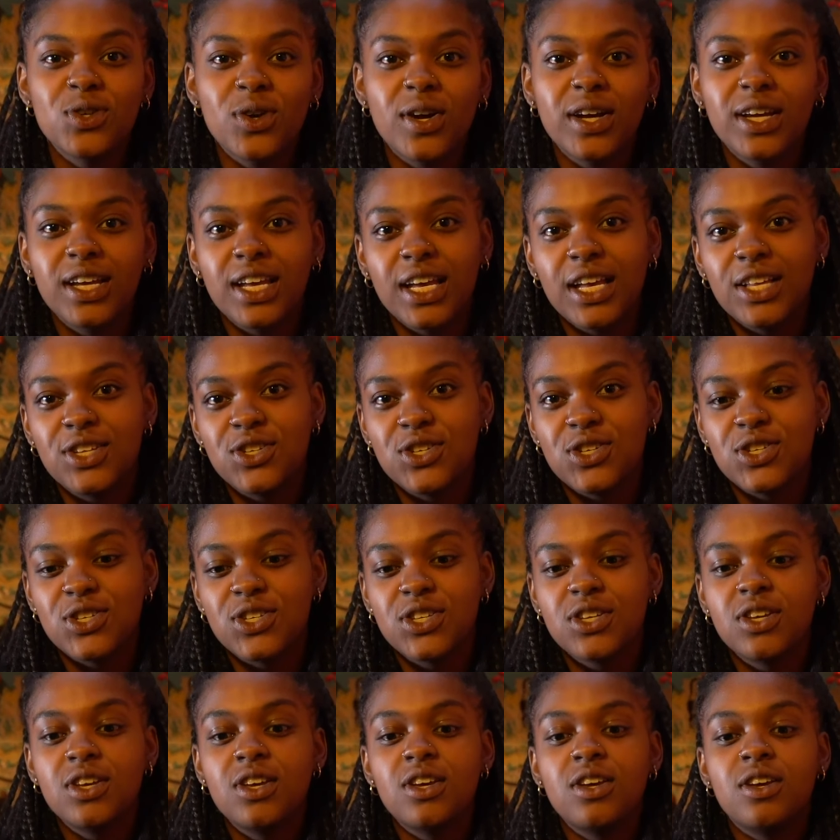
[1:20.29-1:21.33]
So I can't
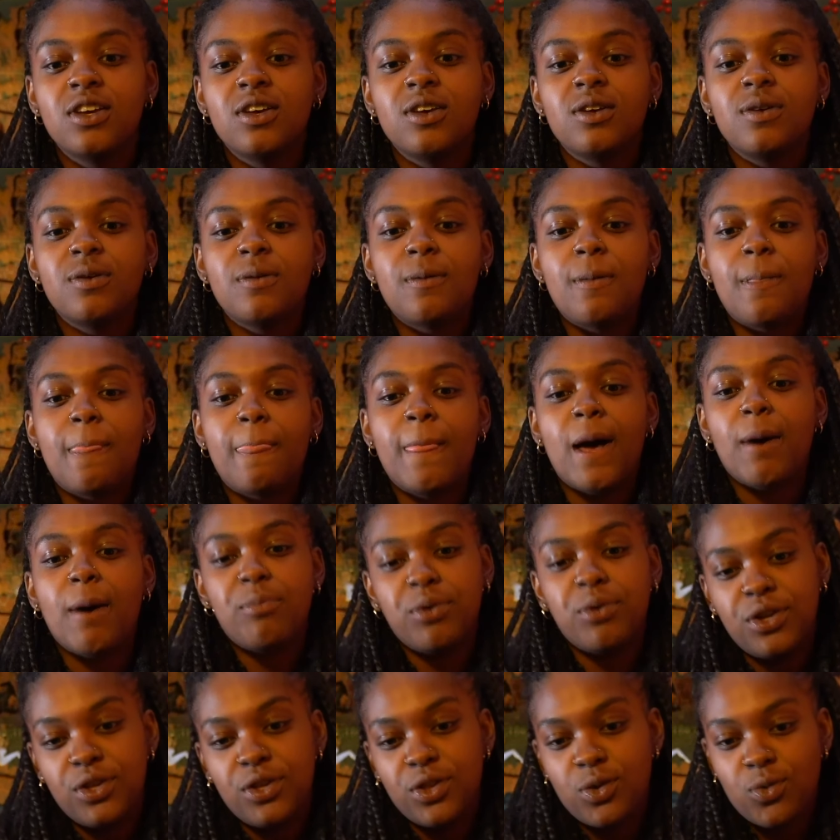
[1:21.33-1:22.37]
just not
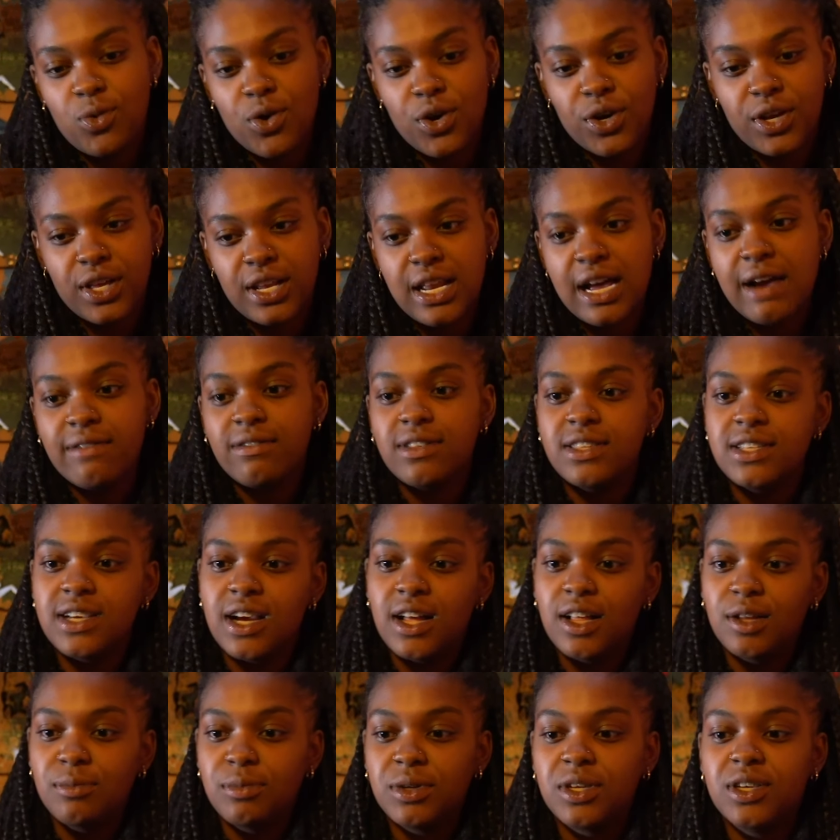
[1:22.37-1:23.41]
put in the work and have the
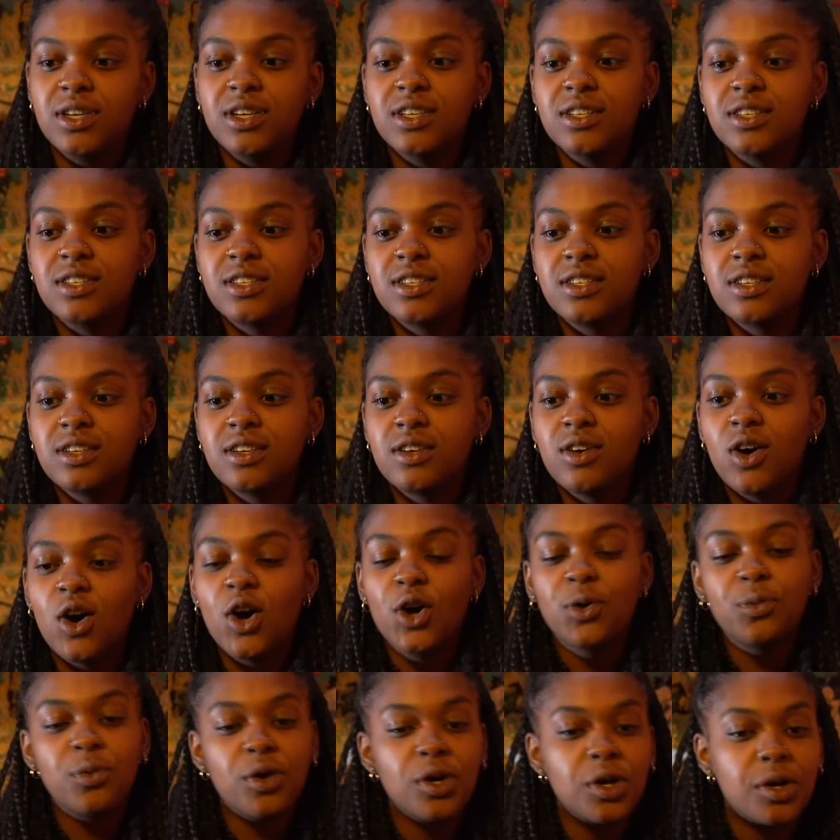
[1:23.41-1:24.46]
talent because
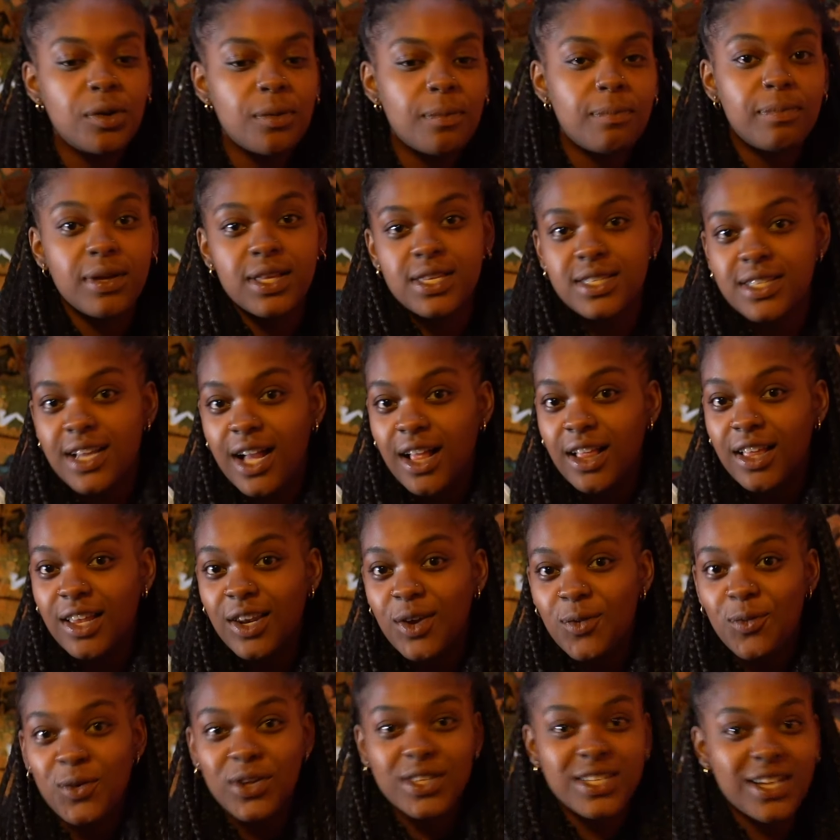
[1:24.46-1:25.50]
hard work beats talent
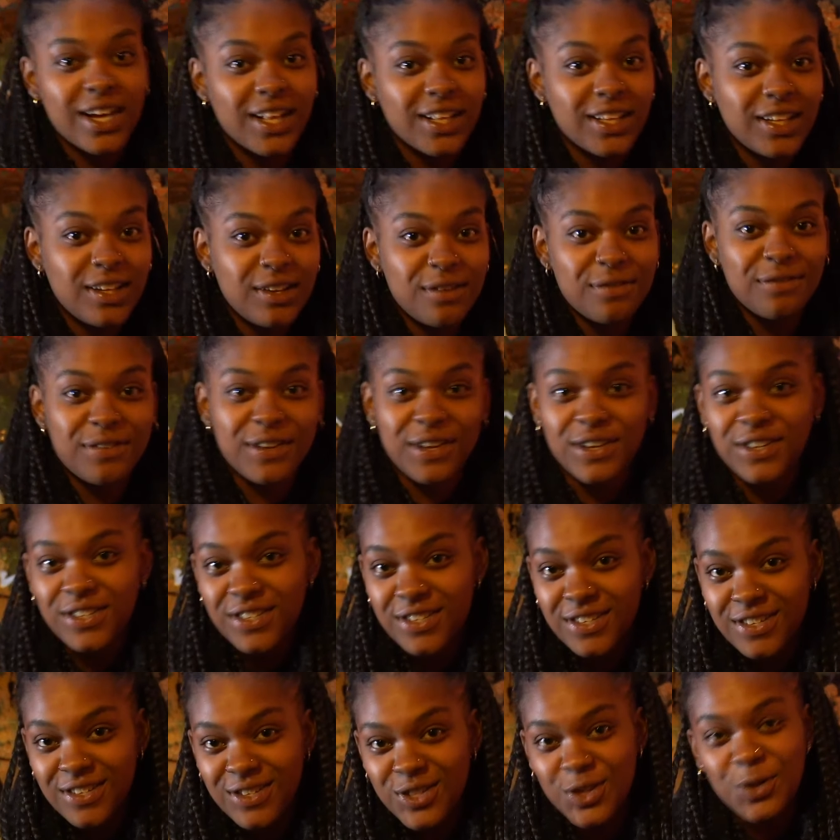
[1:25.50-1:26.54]
when talent
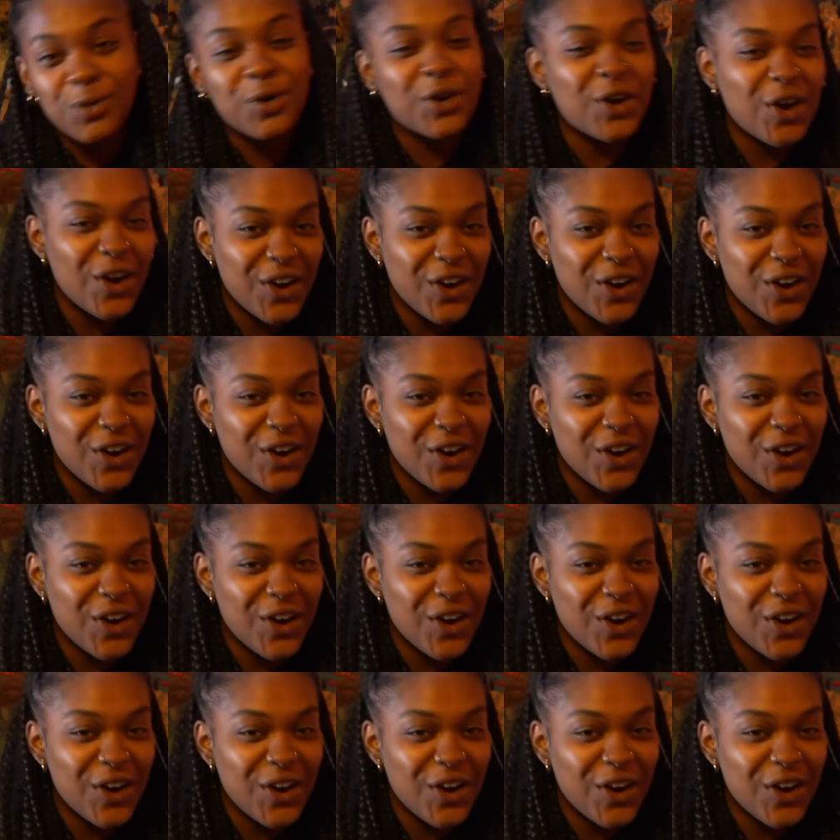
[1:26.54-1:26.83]
fails to work